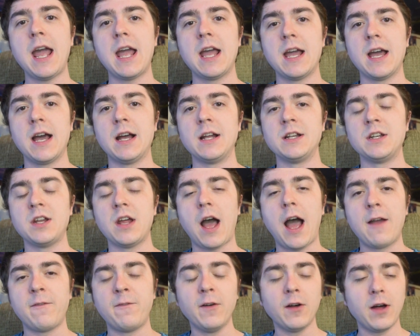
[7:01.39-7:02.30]
And
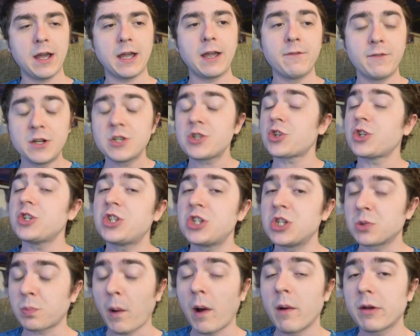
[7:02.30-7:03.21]
I feel like eventually
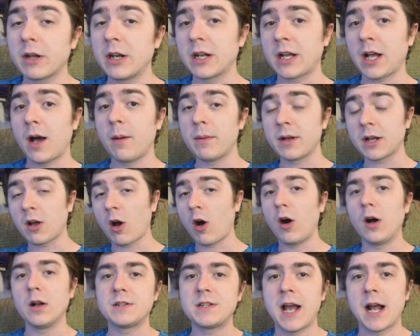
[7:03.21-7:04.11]
she's probably going to come in
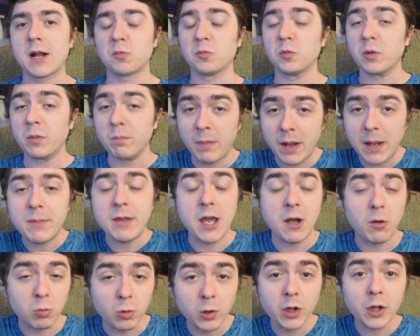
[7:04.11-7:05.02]
contact with maybe
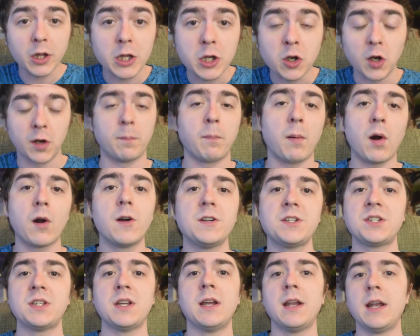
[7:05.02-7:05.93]
a really good
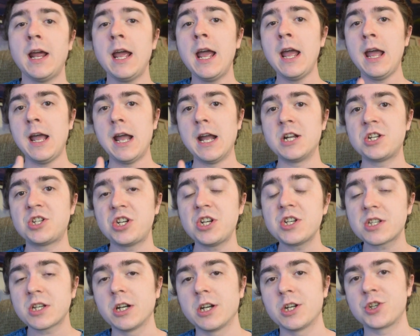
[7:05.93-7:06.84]
person and
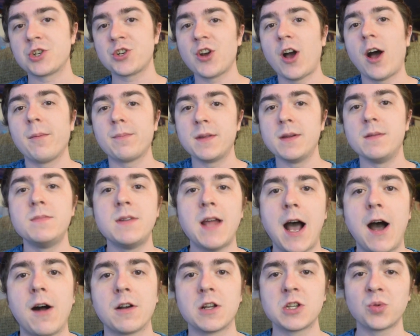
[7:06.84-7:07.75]
she's going to chop them
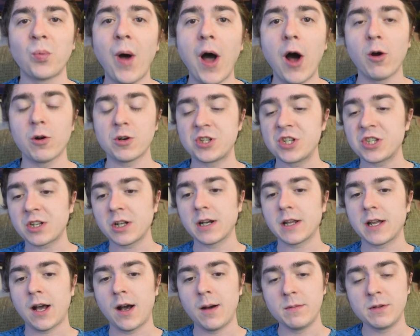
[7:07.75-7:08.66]
down as as well, or she's going
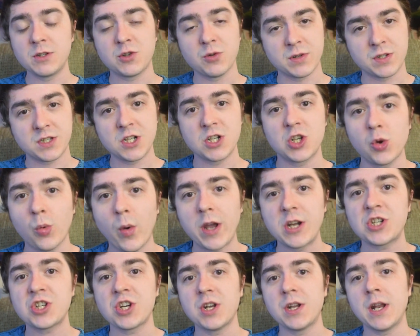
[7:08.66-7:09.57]
to come into a
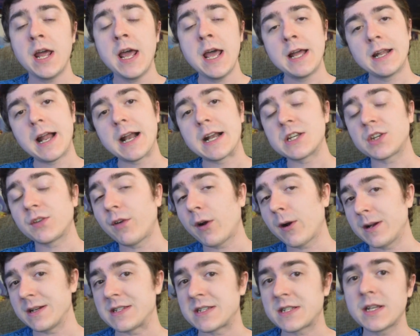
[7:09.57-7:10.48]
situation that is
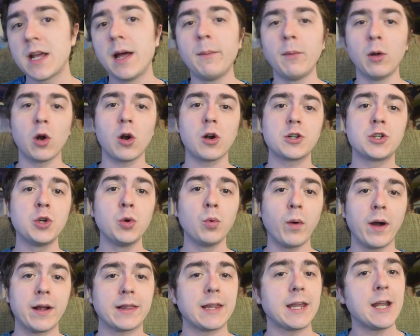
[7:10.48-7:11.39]
very similar to
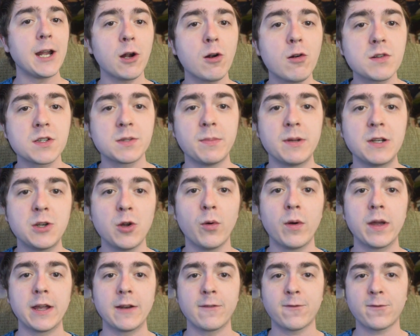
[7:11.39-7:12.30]
what the heroes have been
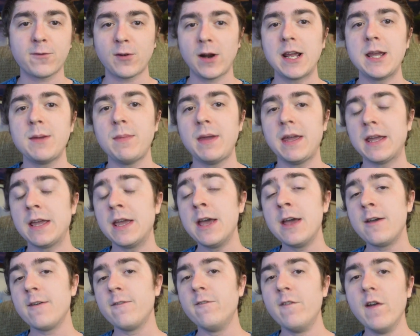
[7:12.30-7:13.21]
doing and framing
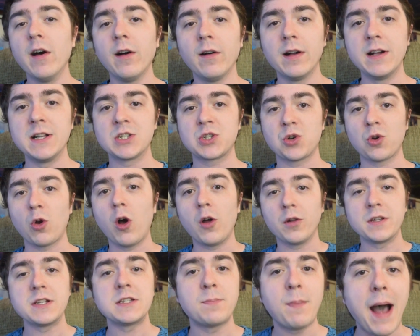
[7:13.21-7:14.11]
villains for
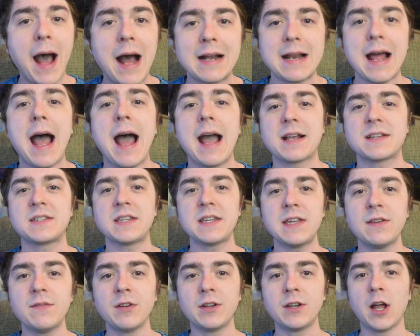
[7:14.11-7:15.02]
all these bad acts,
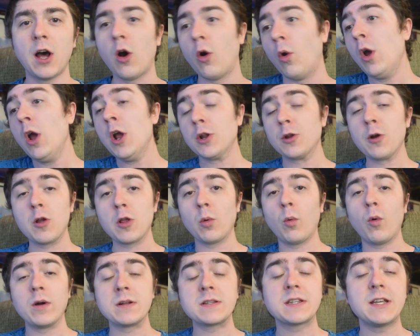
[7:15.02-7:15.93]
even though they're
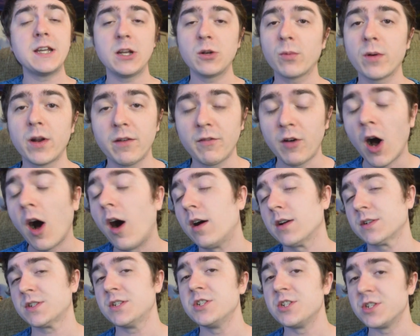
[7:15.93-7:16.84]
the ones getting rid of
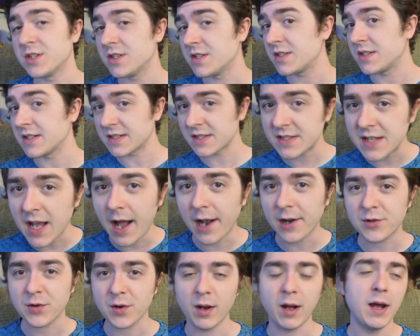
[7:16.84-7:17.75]
hostages,
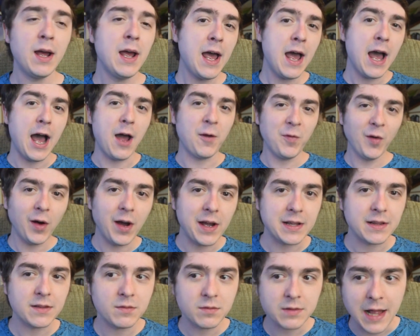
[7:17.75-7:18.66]
etc. I feel
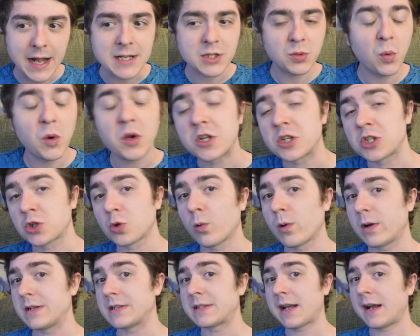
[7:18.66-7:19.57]
like that's where the
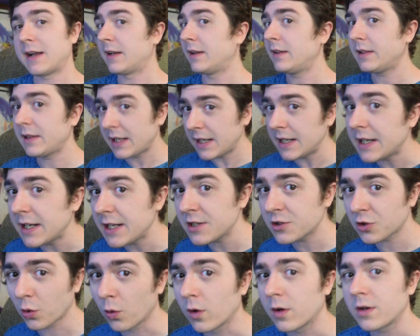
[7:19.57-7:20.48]
story is kind of
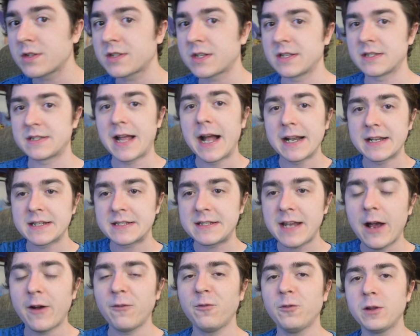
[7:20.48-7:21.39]
leading towards, because that is
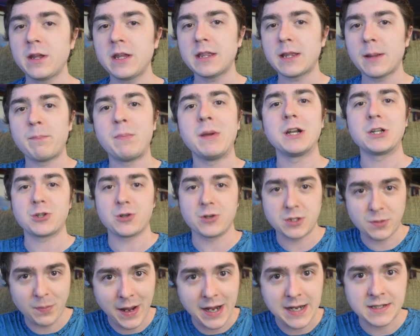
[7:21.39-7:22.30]
definitely the picture
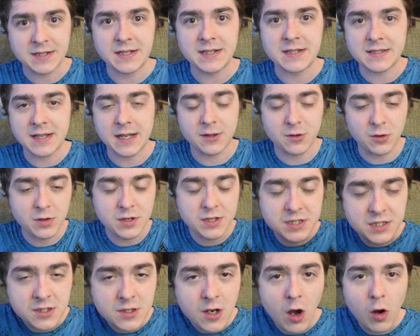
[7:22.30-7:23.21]
it's painting, is that there
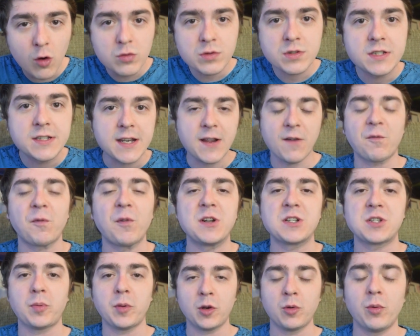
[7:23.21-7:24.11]
is no
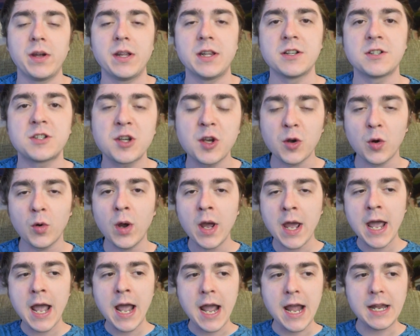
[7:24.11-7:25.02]
difference between the two,
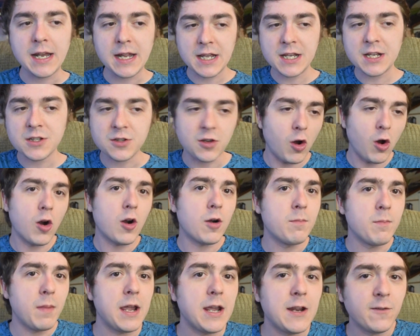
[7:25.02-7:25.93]
and is
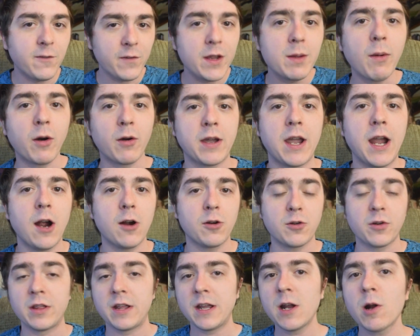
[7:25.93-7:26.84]
our main female
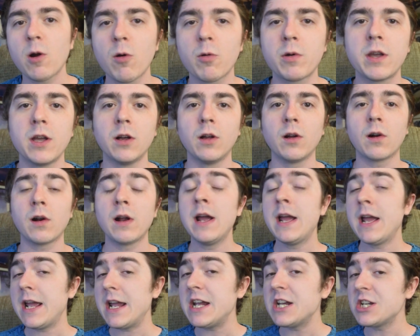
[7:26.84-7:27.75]
character, the hero killer,
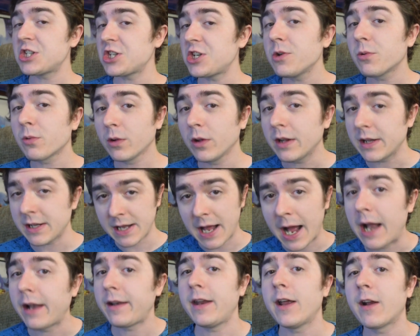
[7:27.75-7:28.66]
is she really
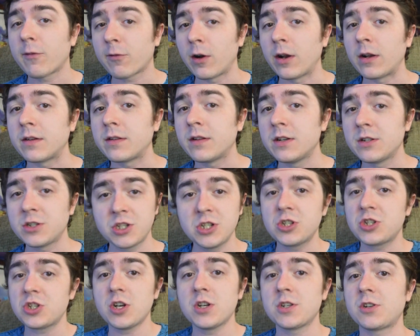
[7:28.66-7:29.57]
that different?
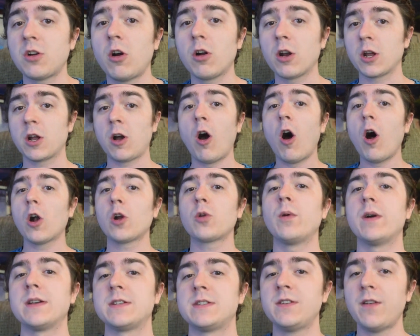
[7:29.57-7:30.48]
She's just on a
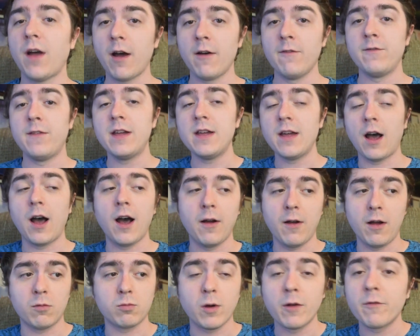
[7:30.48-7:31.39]
conquest, a
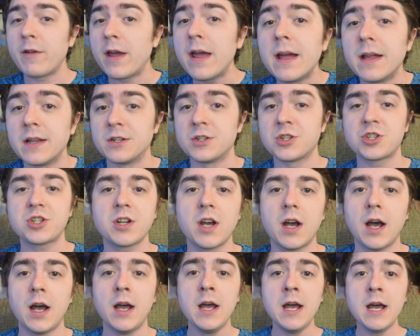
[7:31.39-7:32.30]
uh, revenge,
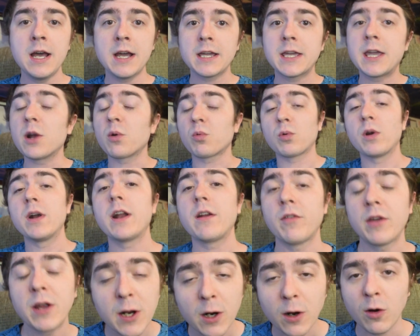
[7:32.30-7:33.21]
to get rid
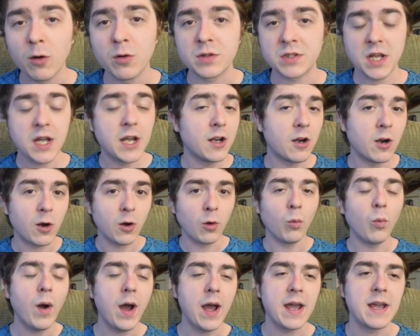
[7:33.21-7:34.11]
of heroes in
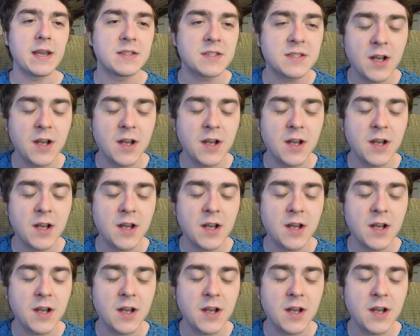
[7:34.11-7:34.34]
her way.